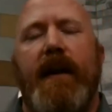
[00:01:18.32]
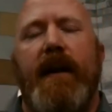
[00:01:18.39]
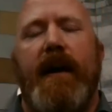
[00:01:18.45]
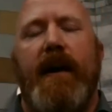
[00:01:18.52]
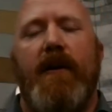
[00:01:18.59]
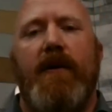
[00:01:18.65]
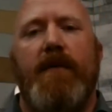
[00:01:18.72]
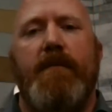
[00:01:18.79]

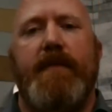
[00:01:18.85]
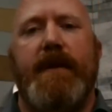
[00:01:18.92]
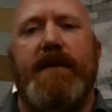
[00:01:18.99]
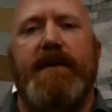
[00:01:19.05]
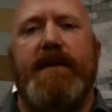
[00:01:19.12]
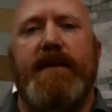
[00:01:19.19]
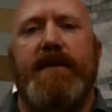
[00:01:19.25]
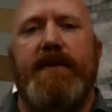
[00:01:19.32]
our
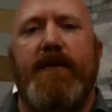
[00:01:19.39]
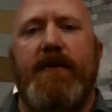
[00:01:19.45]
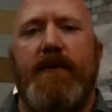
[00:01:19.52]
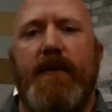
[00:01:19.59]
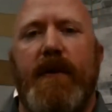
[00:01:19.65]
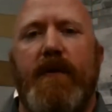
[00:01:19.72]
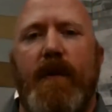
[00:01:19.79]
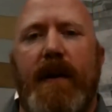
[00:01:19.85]
businesses are
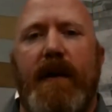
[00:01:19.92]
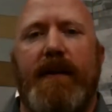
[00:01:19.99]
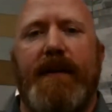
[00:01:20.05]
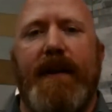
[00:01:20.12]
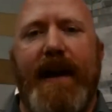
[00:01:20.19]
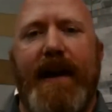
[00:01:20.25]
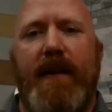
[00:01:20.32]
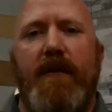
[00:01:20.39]
doing well
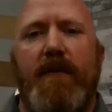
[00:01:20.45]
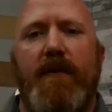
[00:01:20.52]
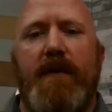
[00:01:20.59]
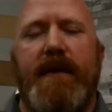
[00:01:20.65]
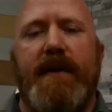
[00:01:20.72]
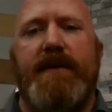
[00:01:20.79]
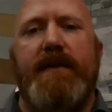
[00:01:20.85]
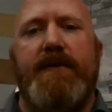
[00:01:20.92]
now,
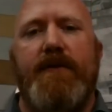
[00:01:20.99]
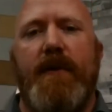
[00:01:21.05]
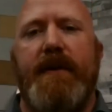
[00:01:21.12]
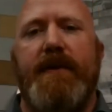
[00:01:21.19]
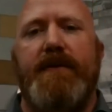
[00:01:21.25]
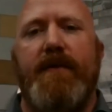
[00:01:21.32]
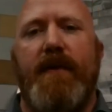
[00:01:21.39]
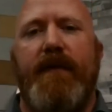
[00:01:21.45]
this is going
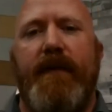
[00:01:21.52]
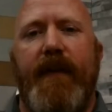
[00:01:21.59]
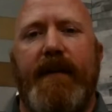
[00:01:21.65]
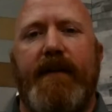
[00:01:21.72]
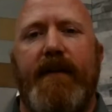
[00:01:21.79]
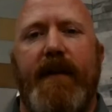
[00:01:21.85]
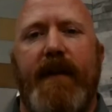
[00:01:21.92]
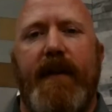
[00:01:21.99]
to
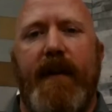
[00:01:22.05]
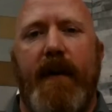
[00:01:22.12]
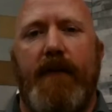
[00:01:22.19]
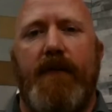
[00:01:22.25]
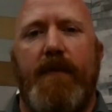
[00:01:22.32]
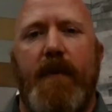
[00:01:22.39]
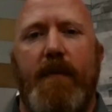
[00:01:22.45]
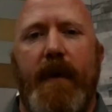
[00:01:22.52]
affect the
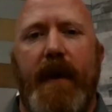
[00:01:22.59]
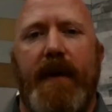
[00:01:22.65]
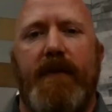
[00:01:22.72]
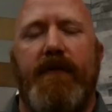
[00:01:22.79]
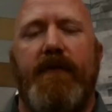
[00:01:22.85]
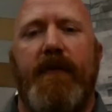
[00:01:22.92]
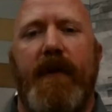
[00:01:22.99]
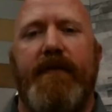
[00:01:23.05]
customer
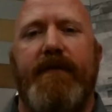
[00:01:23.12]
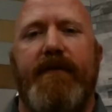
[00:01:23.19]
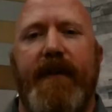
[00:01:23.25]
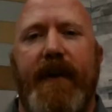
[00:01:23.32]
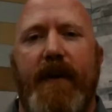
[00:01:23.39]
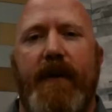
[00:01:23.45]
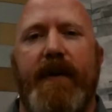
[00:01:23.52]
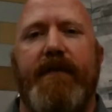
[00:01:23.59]
base for a
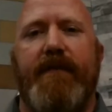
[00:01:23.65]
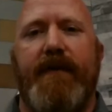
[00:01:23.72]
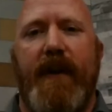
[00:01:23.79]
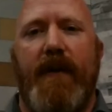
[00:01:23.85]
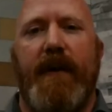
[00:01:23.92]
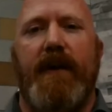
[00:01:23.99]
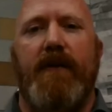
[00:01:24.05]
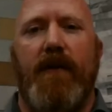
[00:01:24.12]
very,
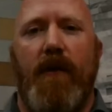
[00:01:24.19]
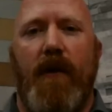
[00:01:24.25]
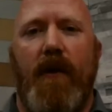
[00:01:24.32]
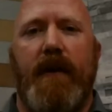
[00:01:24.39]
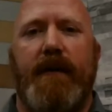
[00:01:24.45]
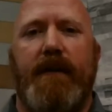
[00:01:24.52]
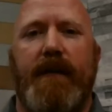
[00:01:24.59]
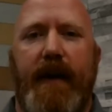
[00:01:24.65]
very
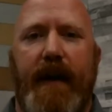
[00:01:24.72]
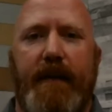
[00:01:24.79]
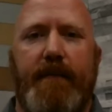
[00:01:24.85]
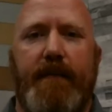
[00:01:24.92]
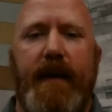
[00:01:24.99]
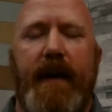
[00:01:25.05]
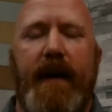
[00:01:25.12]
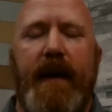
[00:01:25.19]
long time.
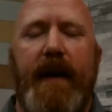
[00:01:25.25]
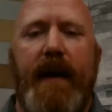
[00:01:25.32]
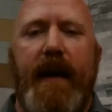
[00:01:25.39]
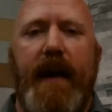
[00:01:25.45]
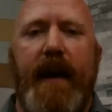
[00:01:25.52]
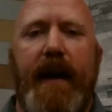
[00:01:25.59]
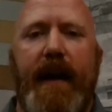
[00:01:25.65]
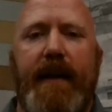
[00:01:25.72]

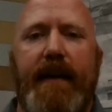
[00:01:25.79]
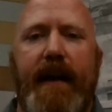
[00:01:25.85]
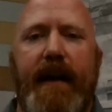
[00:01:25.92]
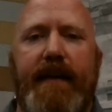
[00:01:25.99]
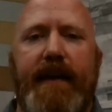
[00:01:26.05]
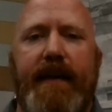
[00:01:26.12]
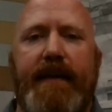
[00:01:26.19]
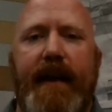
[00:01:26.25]
And I
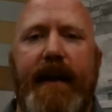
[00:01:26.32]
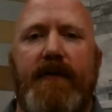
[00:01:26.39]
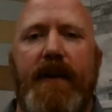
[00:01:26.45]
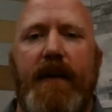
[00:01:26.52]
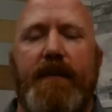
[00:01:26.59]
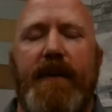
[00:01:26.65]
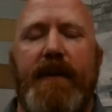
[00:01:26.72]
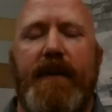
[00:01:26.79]
think that's
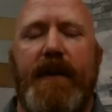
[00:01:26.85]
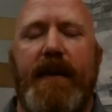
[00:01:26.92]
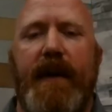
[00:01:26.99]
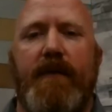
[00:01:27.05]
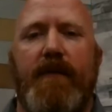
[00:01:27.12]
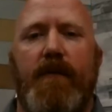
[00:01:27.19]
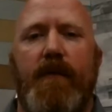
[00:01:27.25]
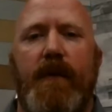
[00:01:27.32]
something that
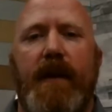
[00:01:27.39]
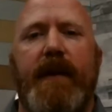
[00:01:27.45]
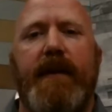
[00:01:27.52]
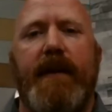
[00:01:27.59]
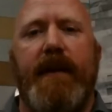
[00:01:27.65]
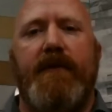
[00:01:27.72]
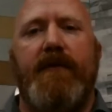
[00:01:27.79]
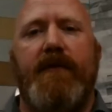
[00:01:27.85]
really
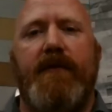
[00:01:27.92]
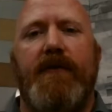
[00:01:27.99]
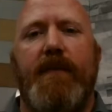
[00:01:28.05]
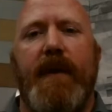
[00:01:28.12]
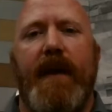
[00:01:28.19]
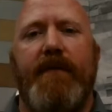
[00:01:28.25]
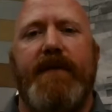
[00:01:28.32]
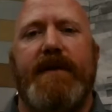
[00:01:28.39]
needs to
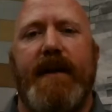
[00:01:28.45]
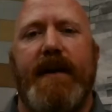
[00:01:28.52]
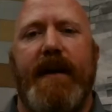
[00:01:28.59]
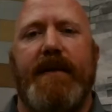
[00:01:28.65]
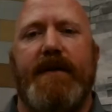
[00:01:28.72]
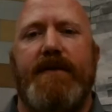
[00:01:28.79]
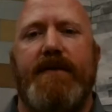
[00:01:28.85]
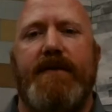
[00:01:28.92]
emphasize
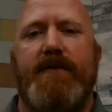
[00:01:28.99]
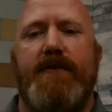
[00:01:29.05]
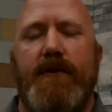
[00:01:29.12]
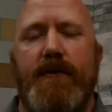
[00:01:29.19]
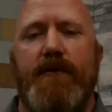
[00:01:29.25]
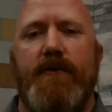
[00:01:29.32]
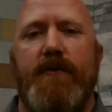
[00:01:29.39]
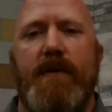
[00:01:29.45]

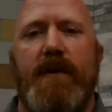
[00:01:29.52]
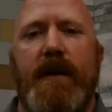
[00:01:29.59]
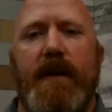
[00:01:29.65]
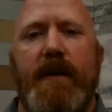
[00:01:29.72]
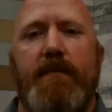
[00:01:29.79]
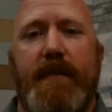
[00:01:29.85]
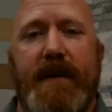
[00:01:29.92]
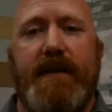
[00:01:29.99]
to
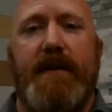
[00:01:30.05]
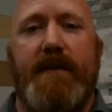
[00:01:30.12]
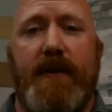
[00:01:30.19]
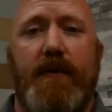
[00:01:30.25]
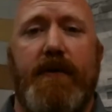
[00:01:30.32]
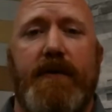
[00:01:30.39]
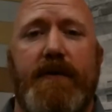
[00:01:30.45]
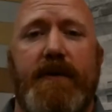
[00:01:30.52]
business
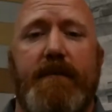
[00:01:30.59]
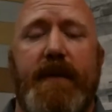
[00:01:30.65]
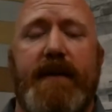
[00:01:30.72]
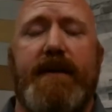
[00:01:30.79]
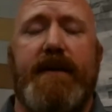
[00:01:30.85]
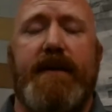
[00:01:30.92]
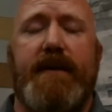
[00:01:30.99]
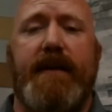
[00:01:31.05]
owners and
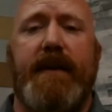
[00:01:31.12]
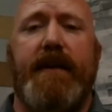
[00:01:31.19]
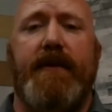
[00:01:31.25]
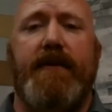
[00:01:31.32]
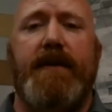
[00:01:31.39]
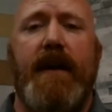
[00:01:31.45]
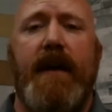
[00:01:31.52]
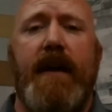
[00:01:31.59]
business
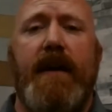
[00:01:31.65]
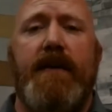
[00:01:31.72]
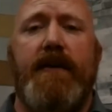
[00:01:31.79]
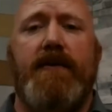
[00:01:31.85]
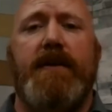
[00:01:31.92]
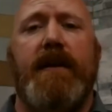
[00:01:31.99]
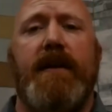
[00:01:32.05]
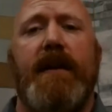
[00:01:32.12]
leaders.
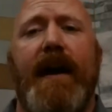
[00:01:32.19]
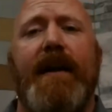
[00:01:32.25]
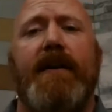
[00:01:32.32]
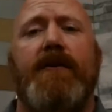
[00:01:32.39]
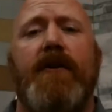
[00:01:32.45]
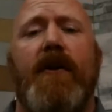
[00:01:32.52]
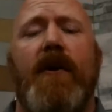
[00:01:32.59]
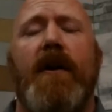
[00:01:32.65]
There's a lot of
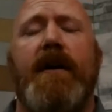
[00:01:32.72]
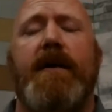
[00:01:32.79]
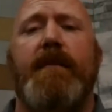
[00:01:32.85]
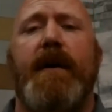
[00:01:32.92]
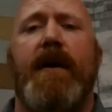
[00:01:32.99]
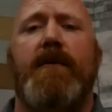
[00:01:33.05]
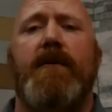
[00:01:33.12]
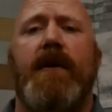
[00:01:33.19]
talk
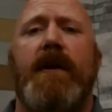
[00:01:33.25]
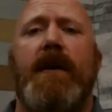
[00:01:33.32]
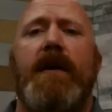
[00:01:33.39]
about,